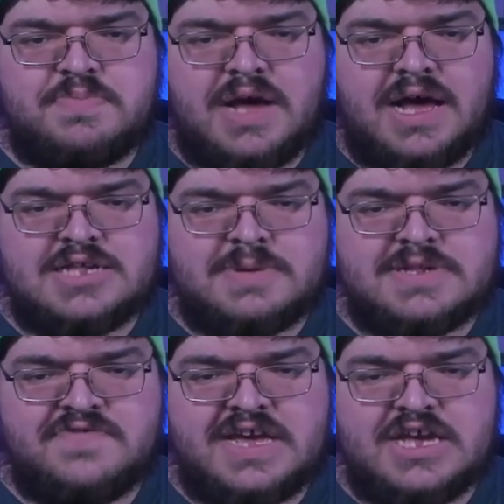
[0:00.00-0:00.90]

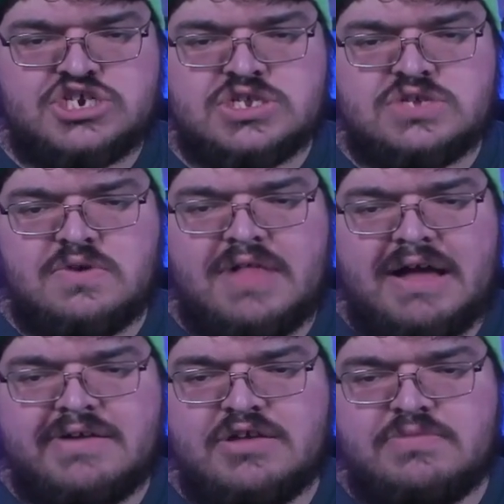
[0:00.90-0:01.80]
specification to
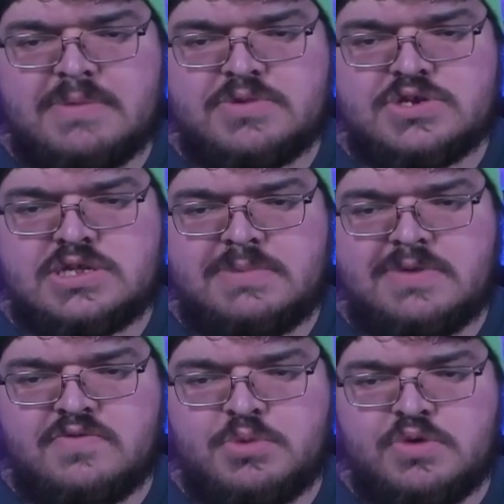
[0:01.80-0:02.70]
allow guild members to be
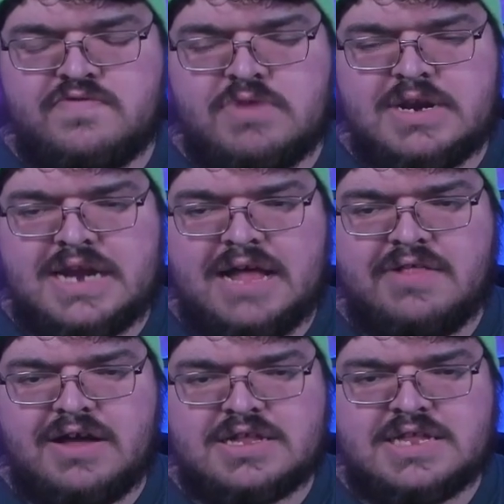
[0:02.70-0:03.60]
removed when not
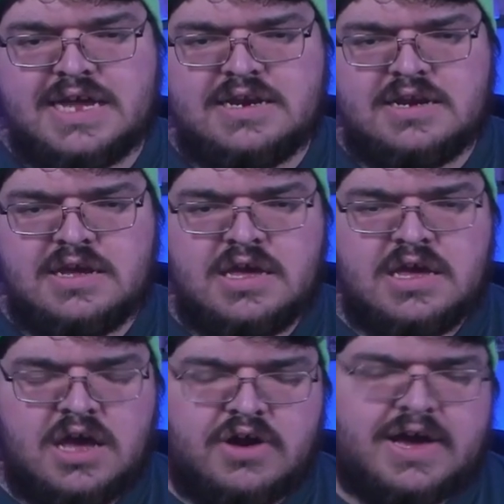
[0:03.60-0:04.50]
logged in.
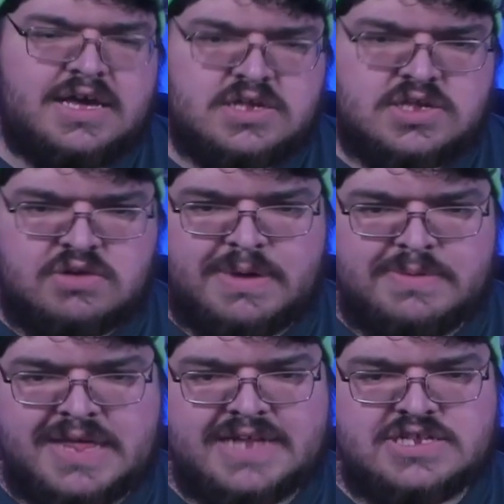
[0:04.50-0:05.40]
Okay, so
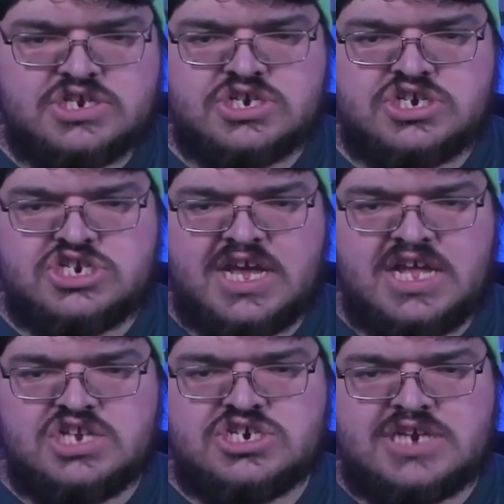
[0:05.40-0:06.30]
maybe that's just
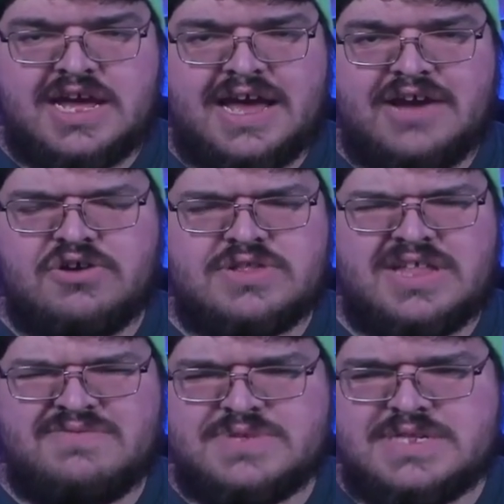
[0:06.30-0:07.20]
changed. I heard
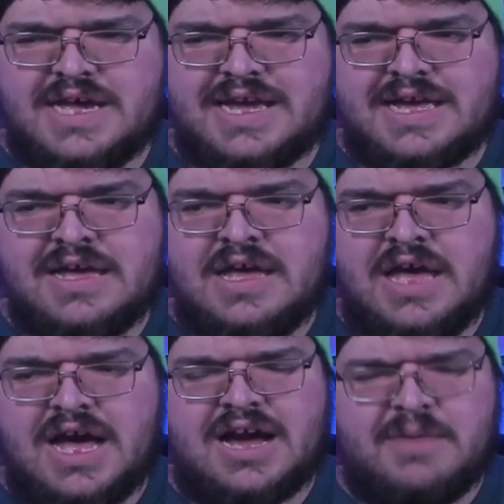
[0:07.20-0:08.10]
that was like
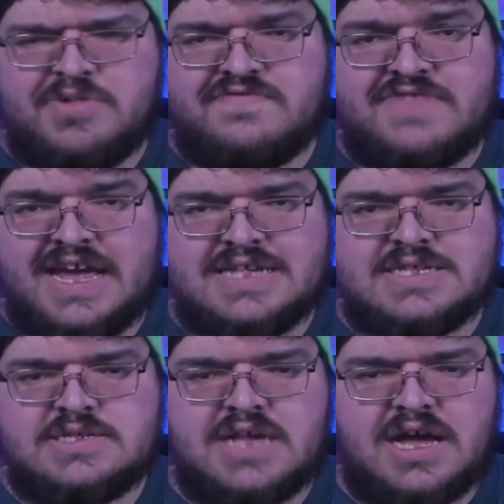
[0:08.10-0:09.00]
a couple of
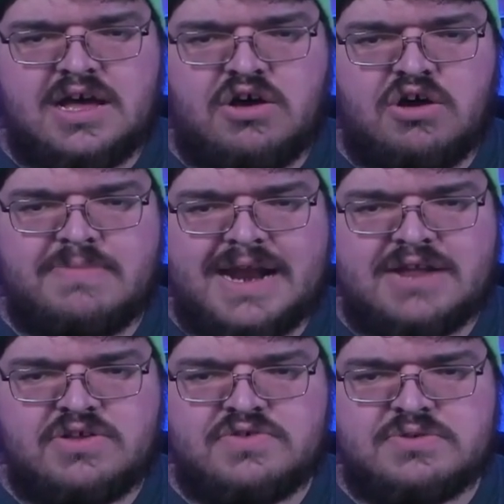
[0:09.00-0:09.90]
days
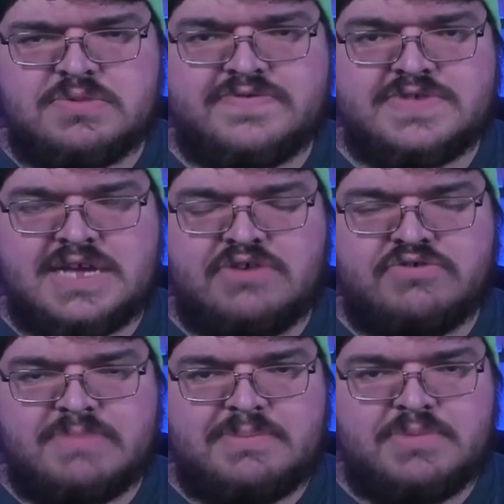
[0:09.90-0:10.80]
automatically removes a
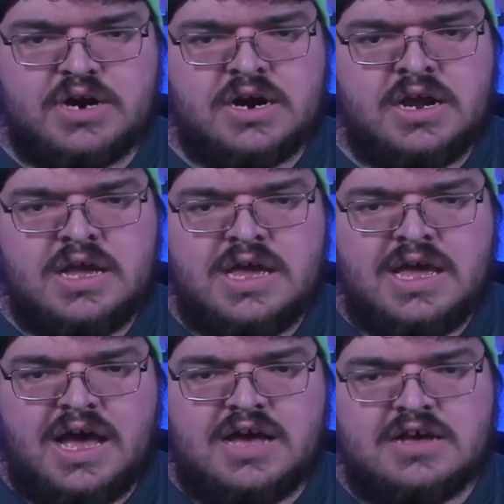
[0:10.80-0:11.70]
guild member.
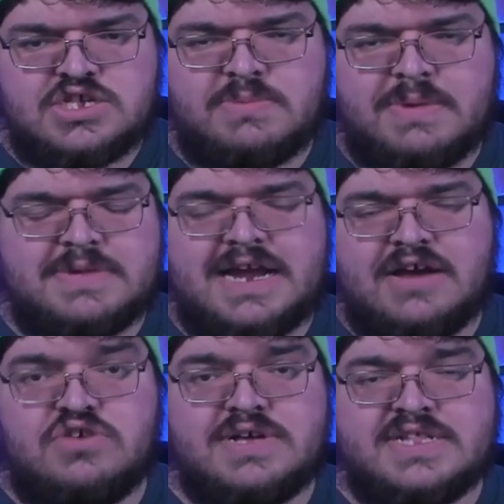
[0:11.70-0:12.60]
So maybe now
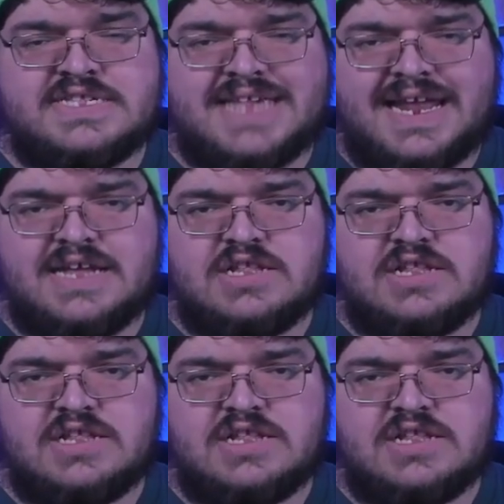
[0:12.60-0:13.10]
you can set it